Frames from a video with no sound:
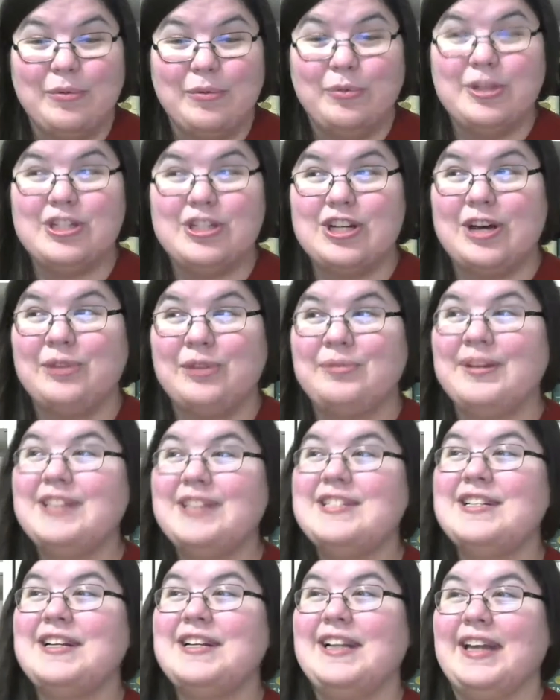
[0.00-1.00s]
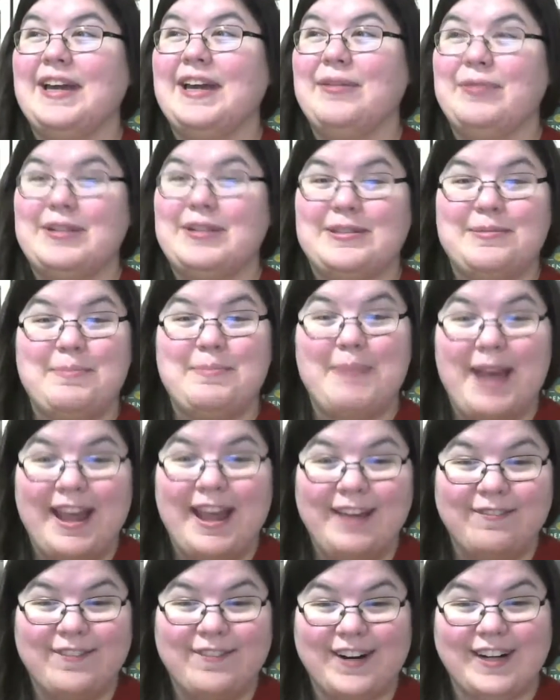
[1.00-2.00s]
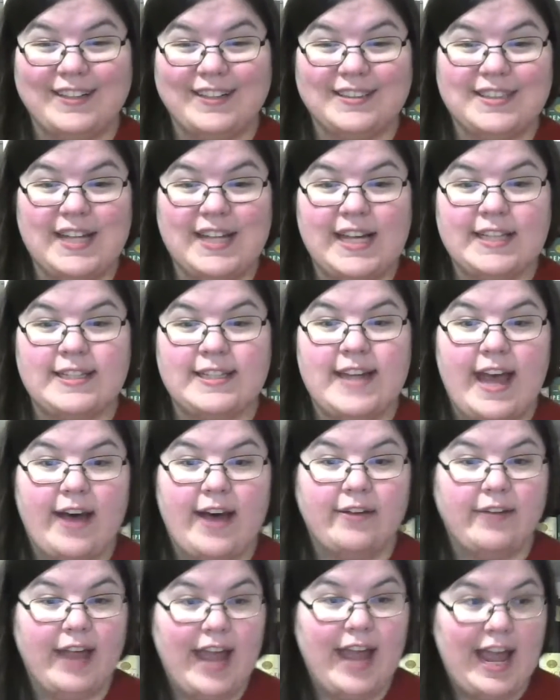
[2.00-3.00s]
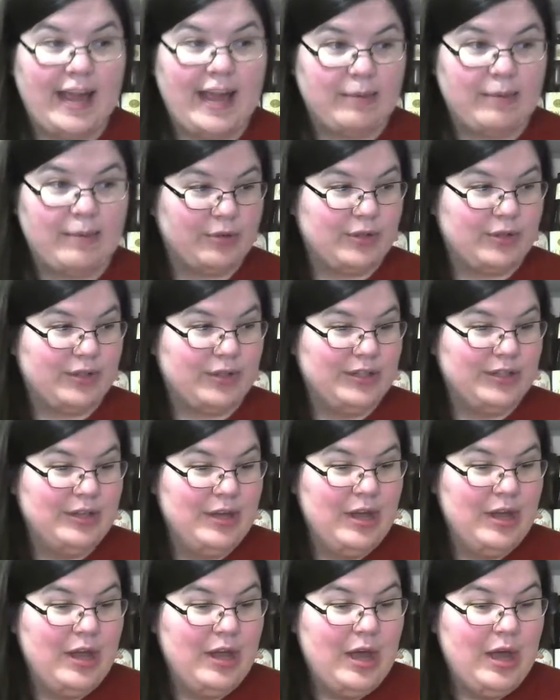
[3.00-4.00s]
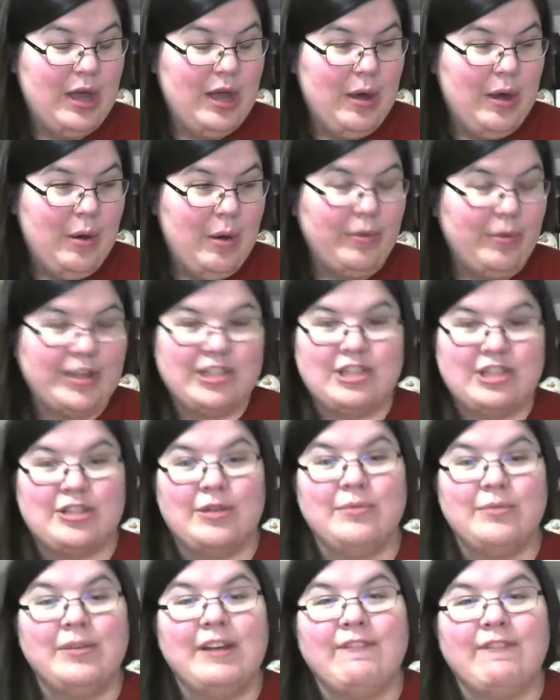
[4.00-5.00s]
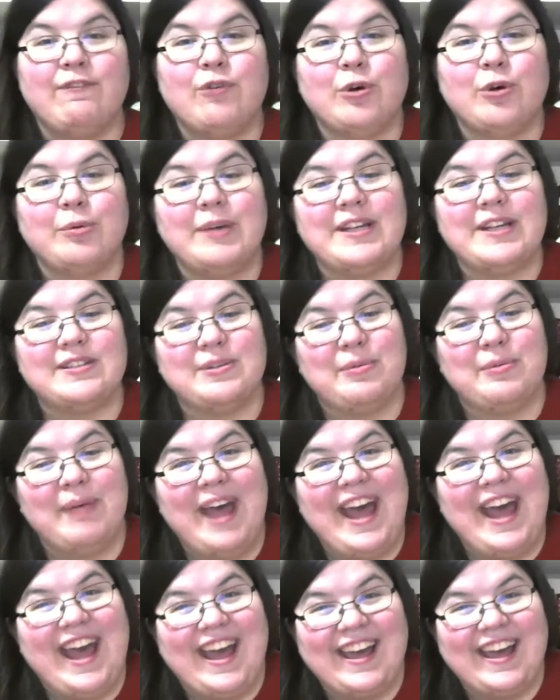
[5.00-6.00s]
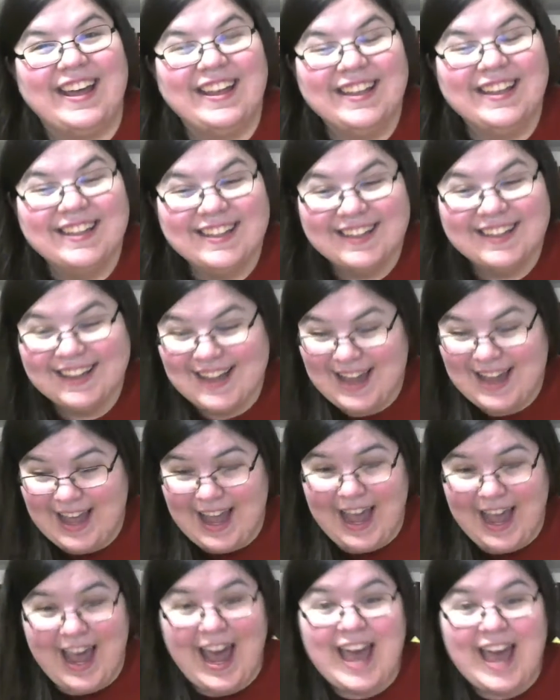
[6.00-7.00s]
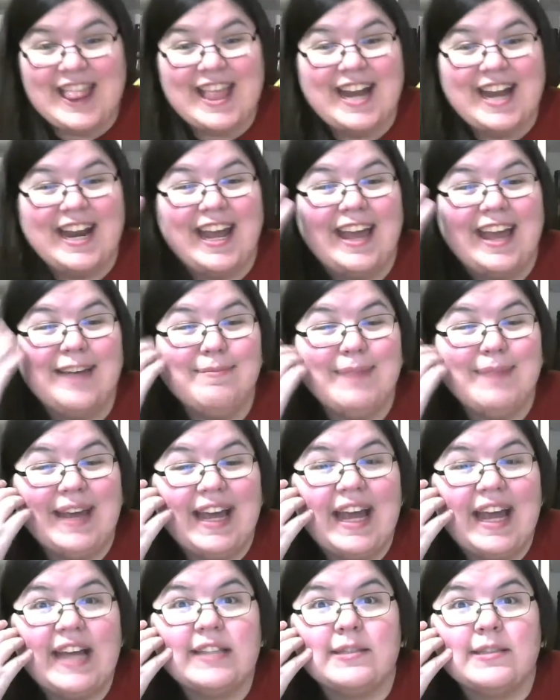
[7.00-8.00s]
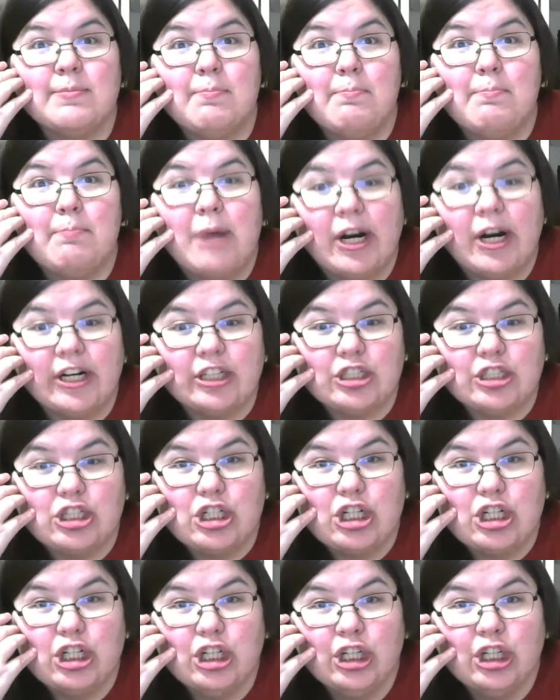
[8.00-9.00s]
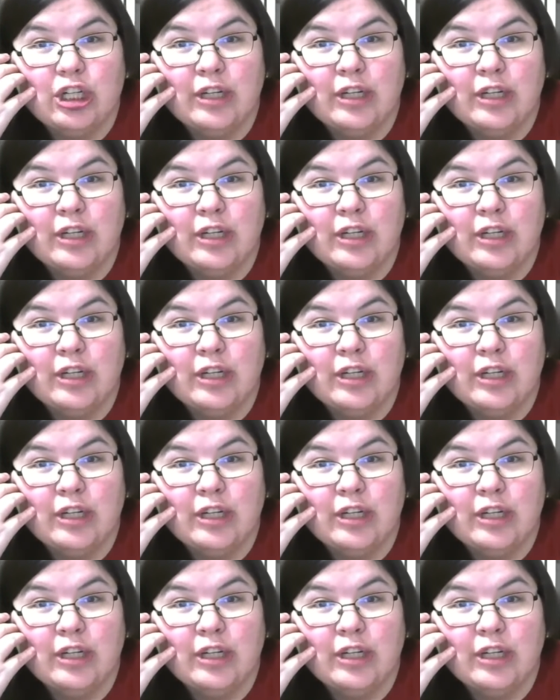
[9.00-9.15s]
which originally was May 1st, is now April, which is only 4 weeks away. And then it hit me, it's March.